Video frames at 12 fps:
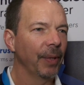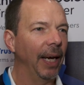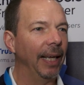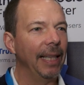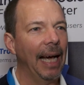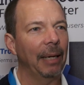
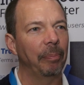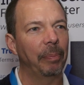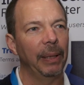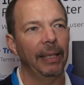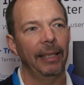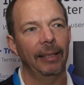And that
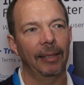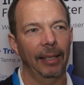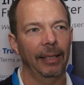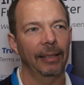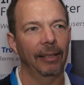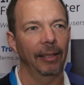bleeds
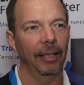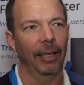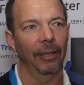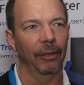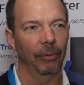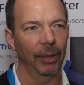into the
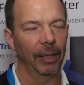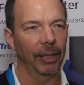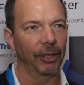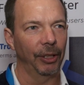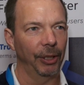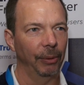other real
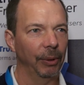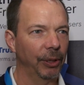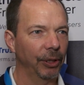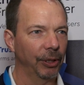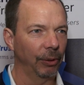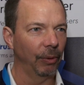issue,
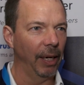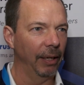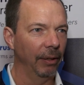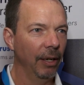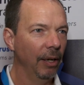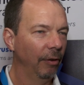which is
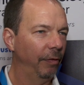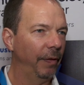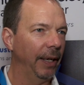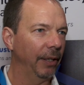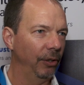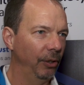around
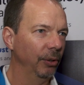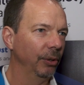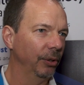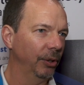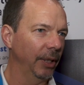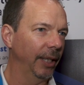fake
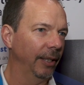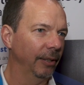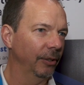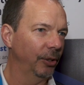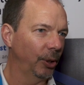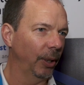news
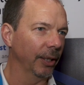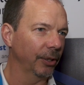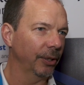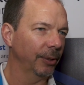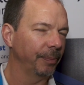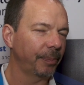and
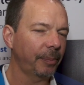trust,